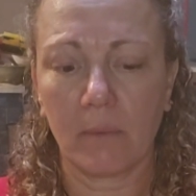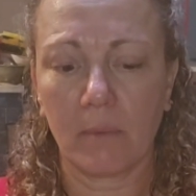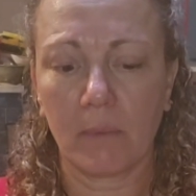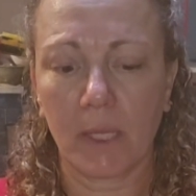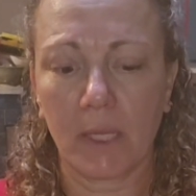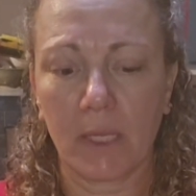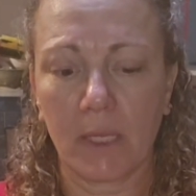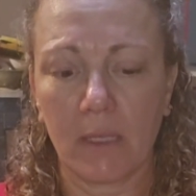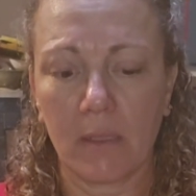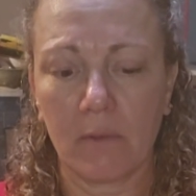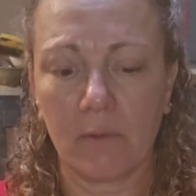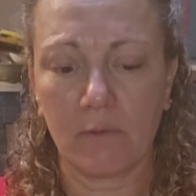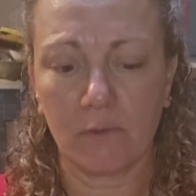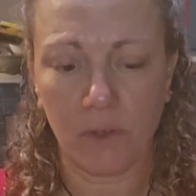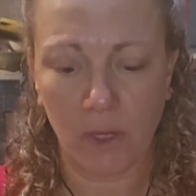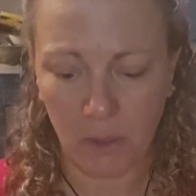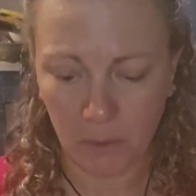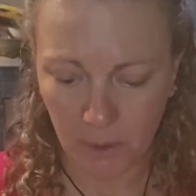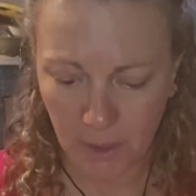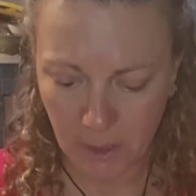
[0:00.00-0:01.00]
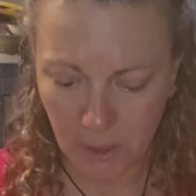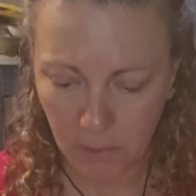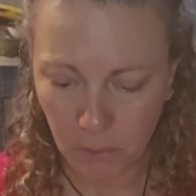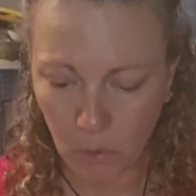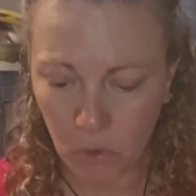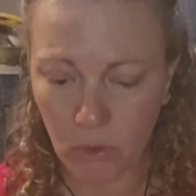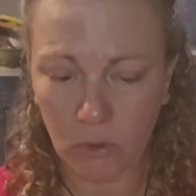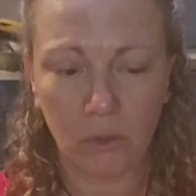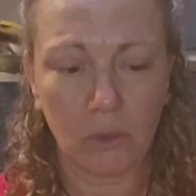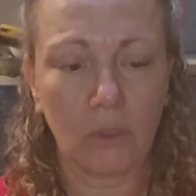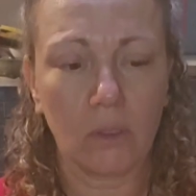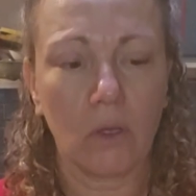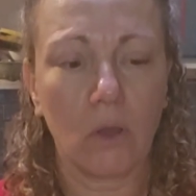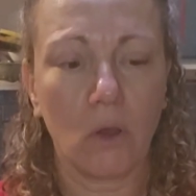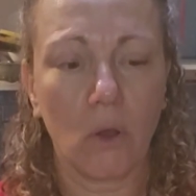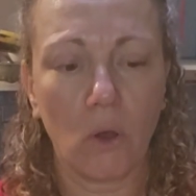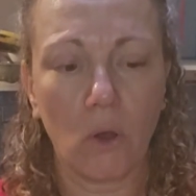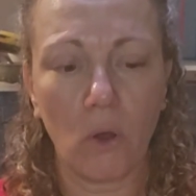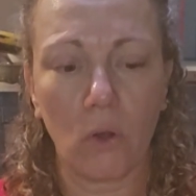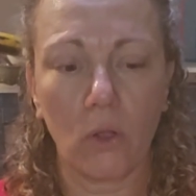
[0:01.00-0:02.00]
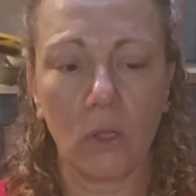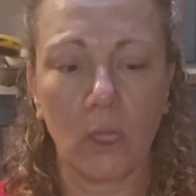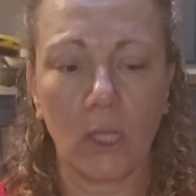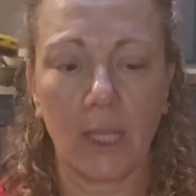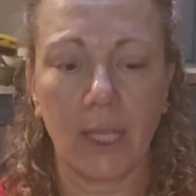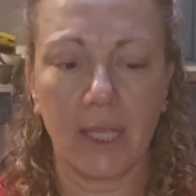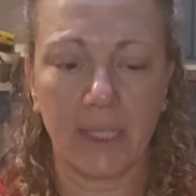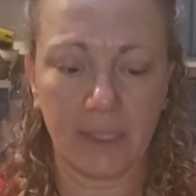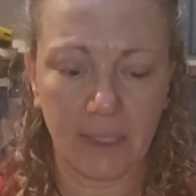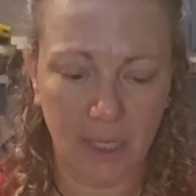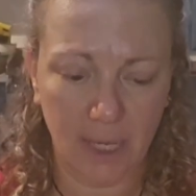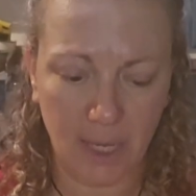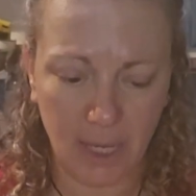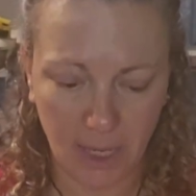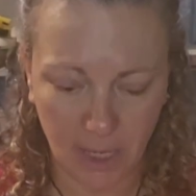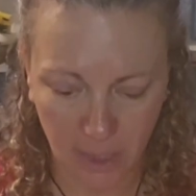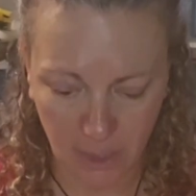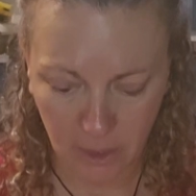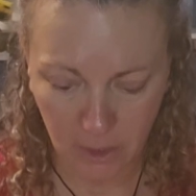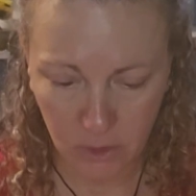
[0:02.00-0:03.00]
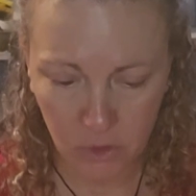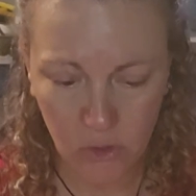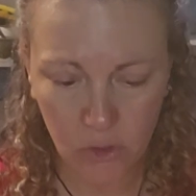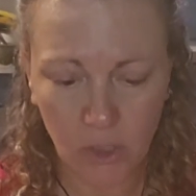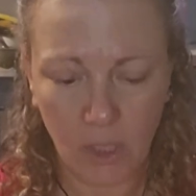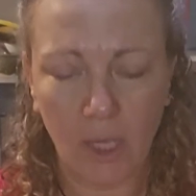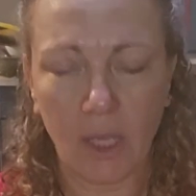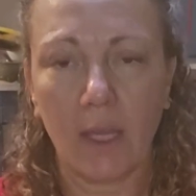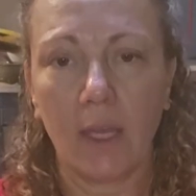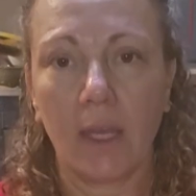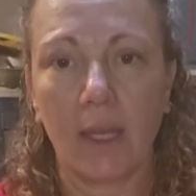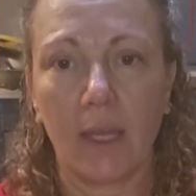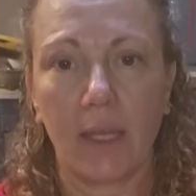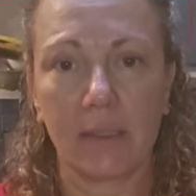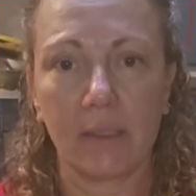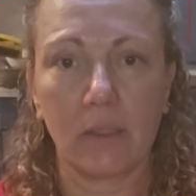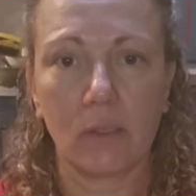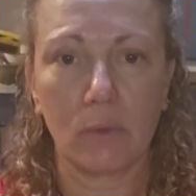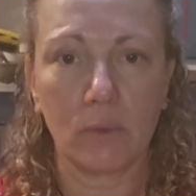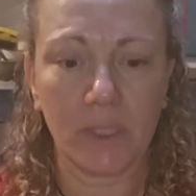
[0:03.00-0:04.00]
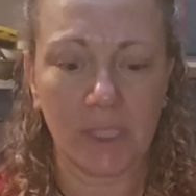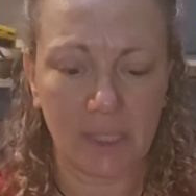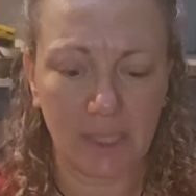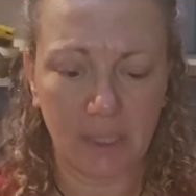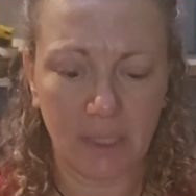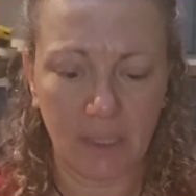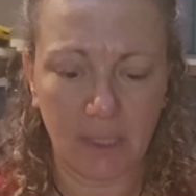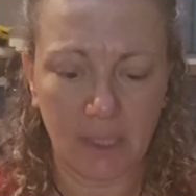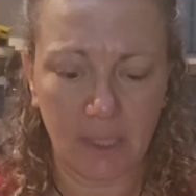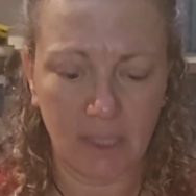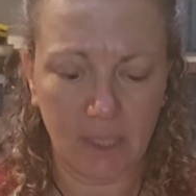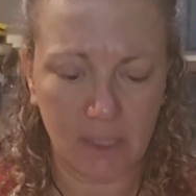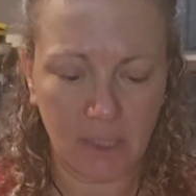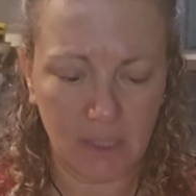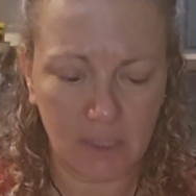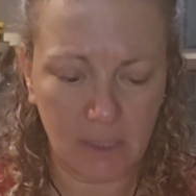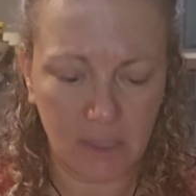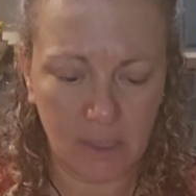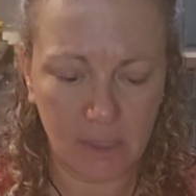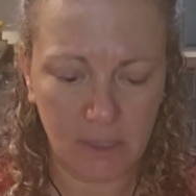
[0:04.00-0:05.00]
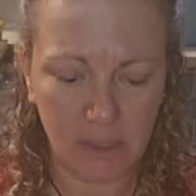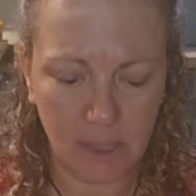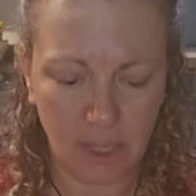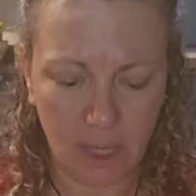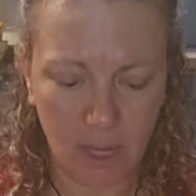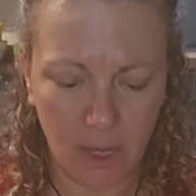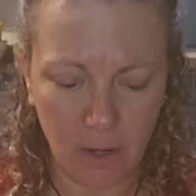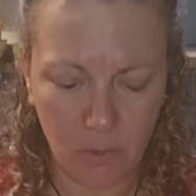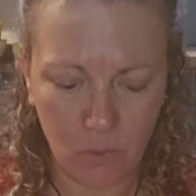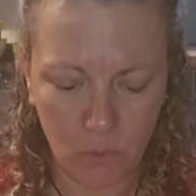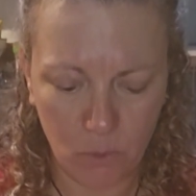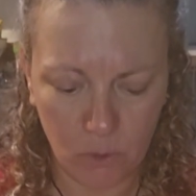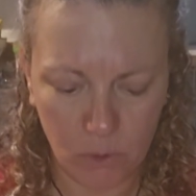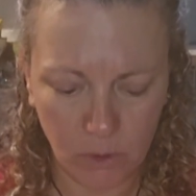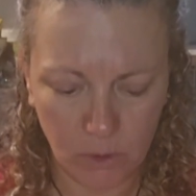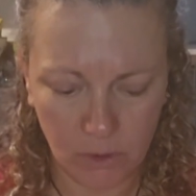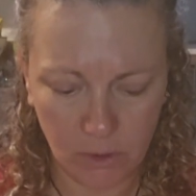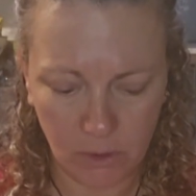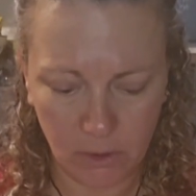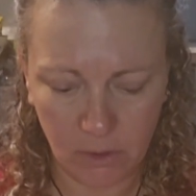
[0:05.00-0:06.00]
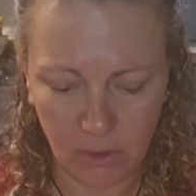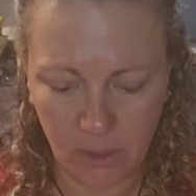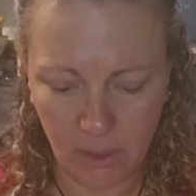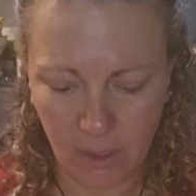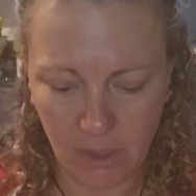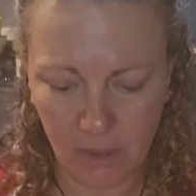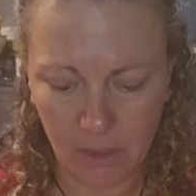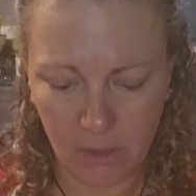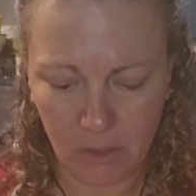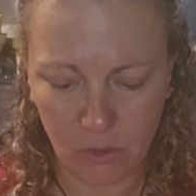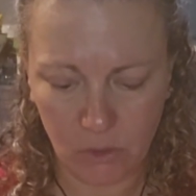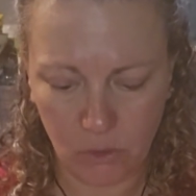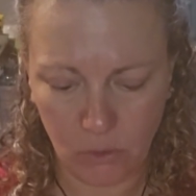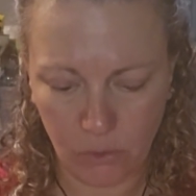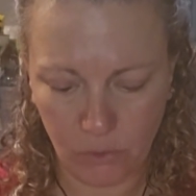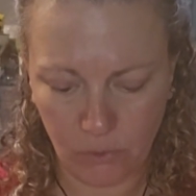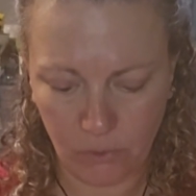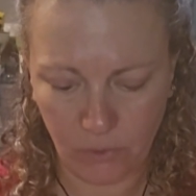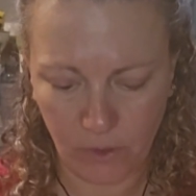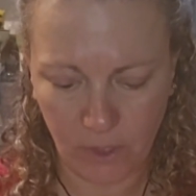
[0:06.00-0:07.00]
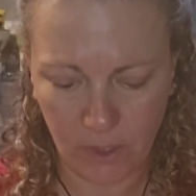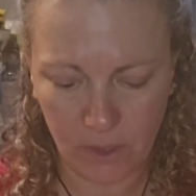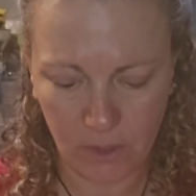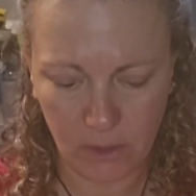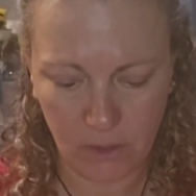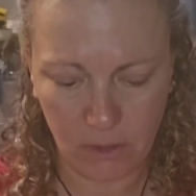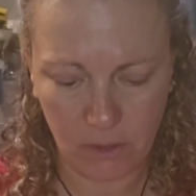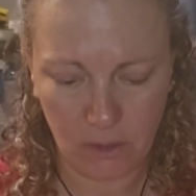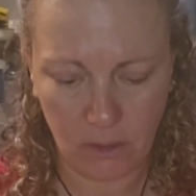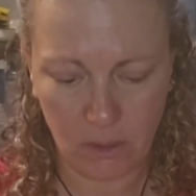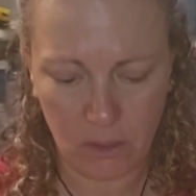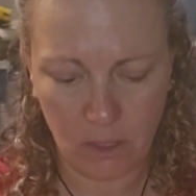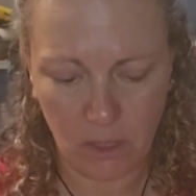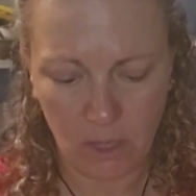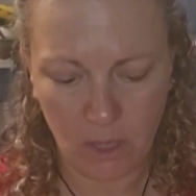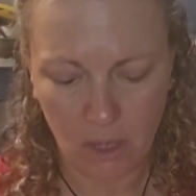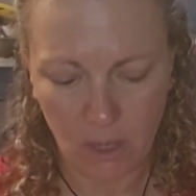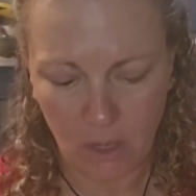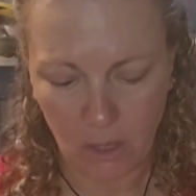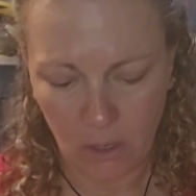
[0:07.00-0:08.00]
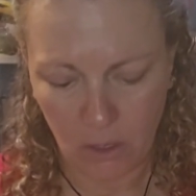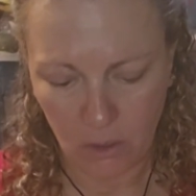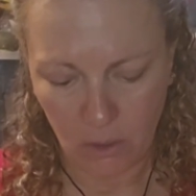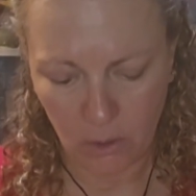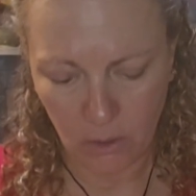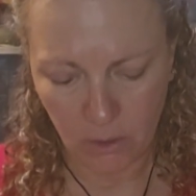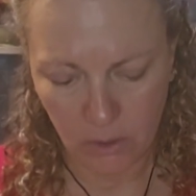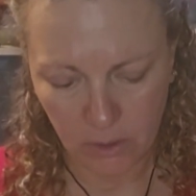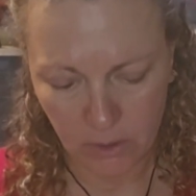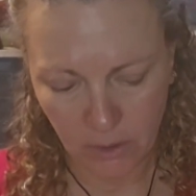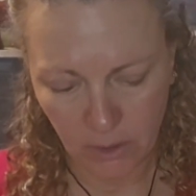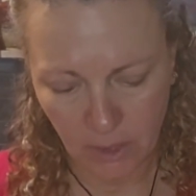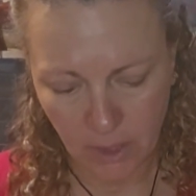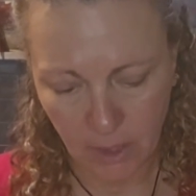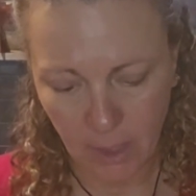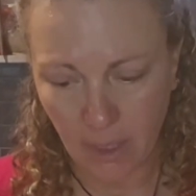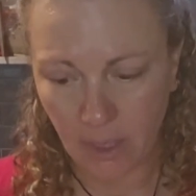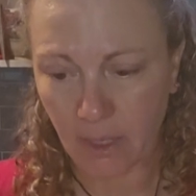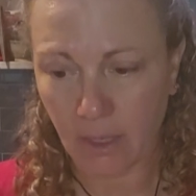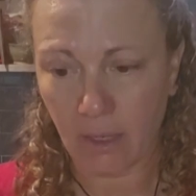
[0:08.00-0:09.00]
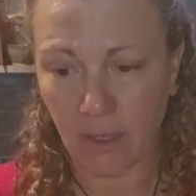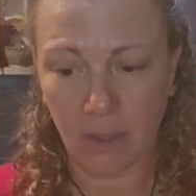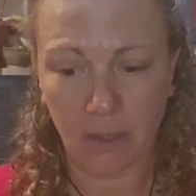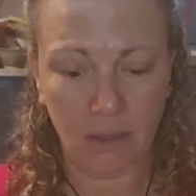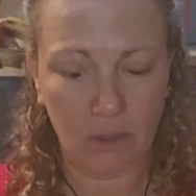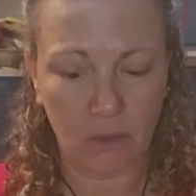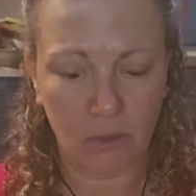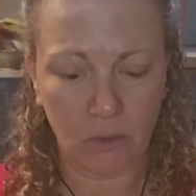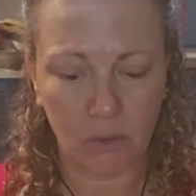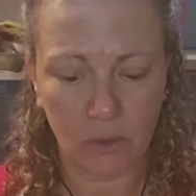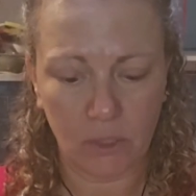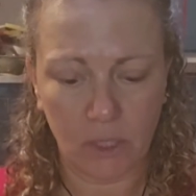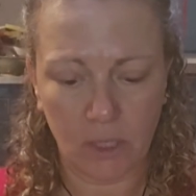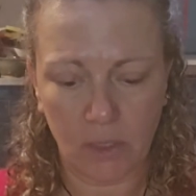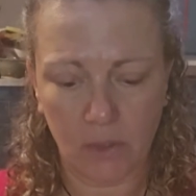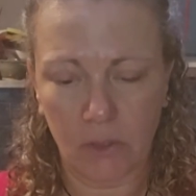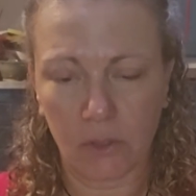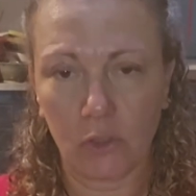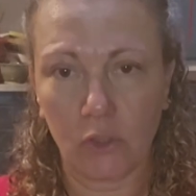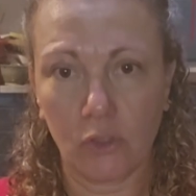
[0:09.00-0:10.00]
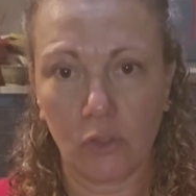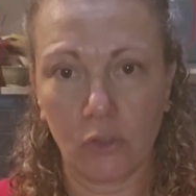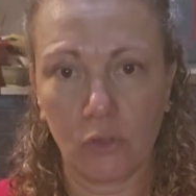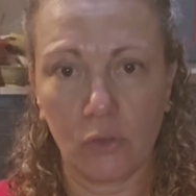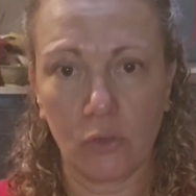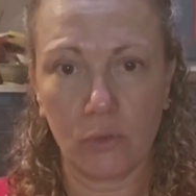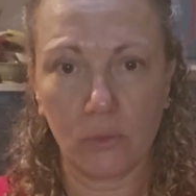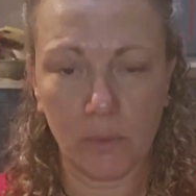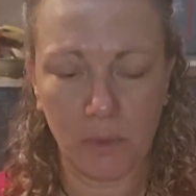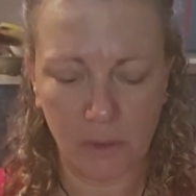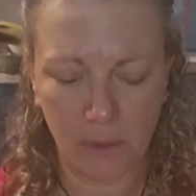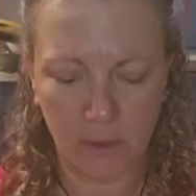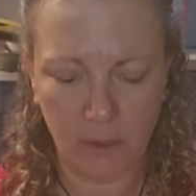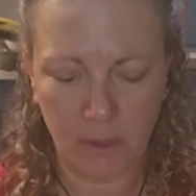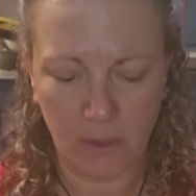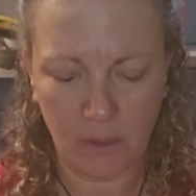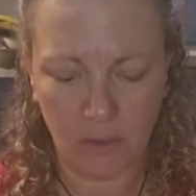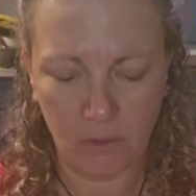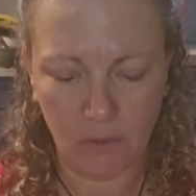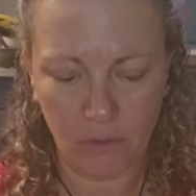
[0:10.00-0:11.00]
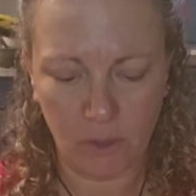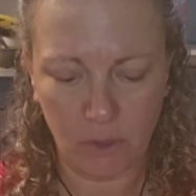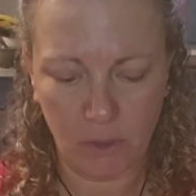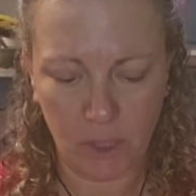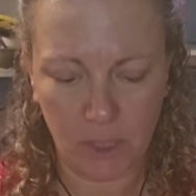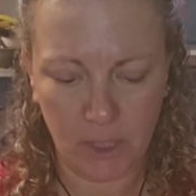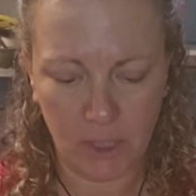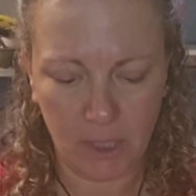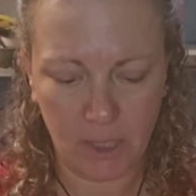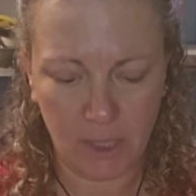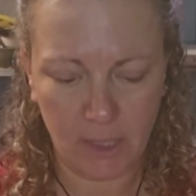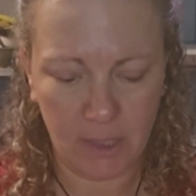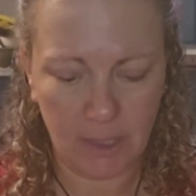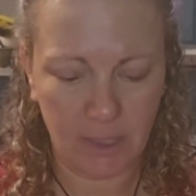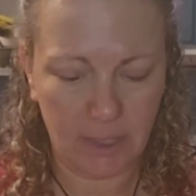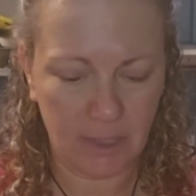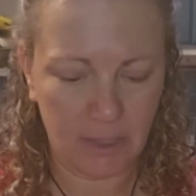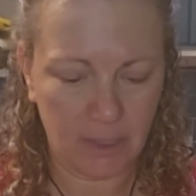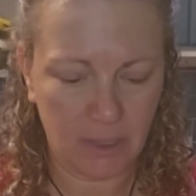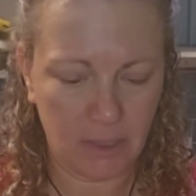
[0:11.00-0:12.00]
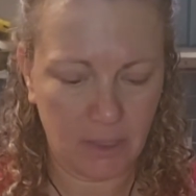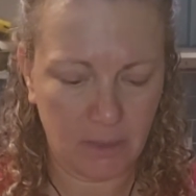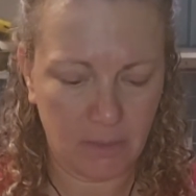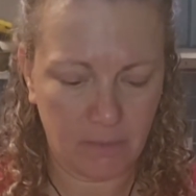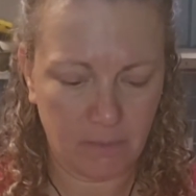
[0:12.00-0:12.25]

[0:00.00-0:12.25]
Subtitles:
making very small hole at the edge, and the reason is I want this to fit on our tube very tightly,